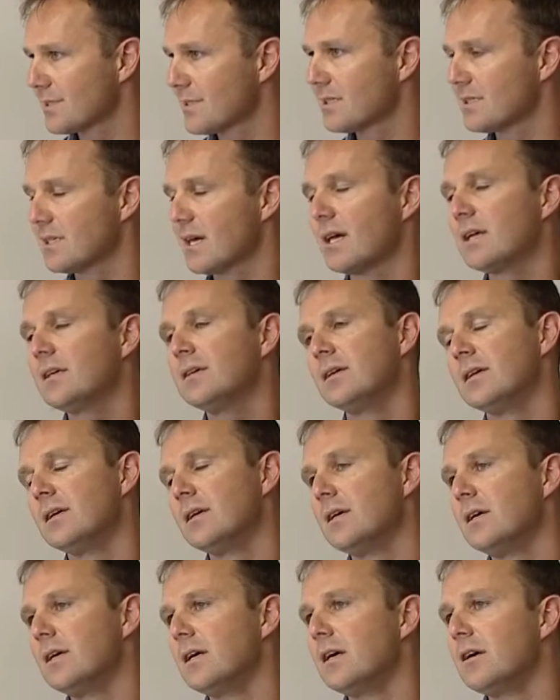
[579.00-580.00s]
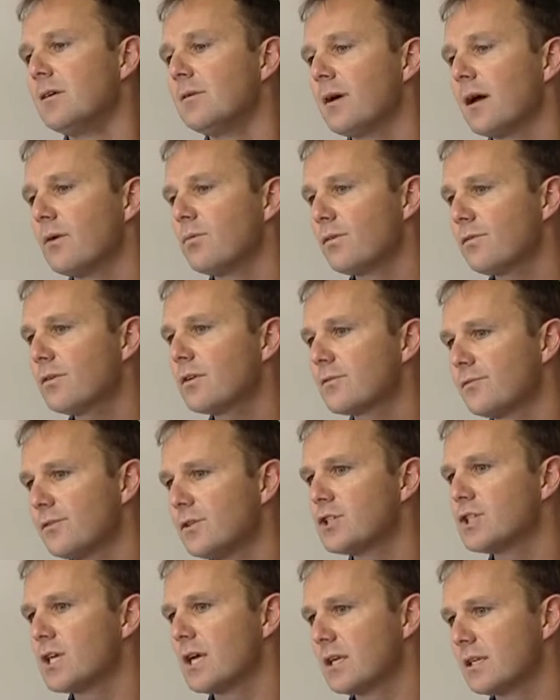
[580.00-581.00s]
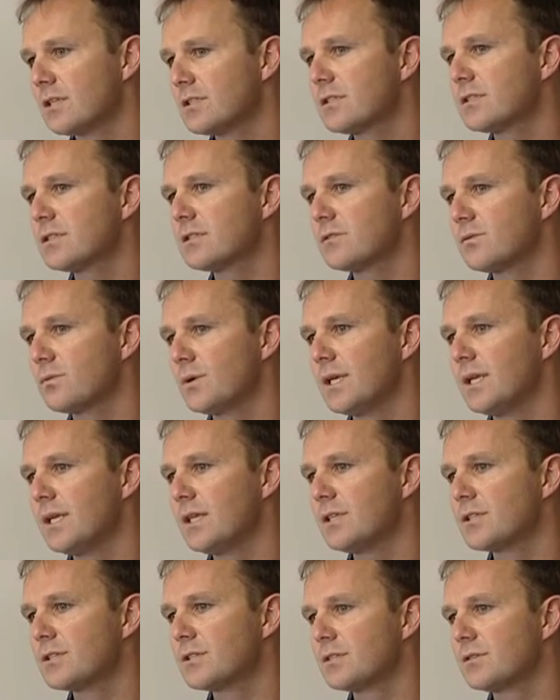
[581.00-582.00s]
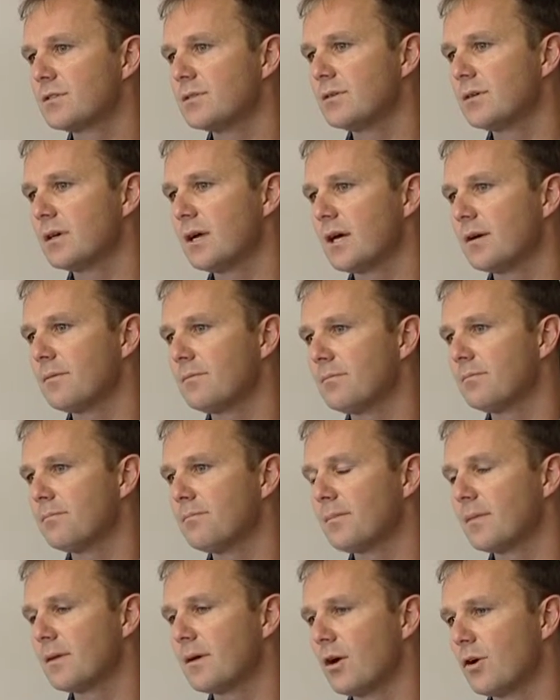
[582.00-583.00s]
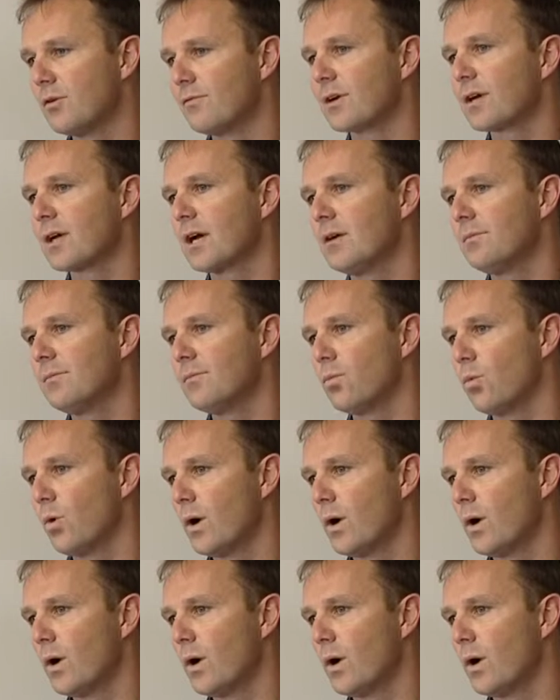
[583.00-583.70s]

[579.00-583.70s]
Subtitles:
today. We've got a few challenges that we need to overcome.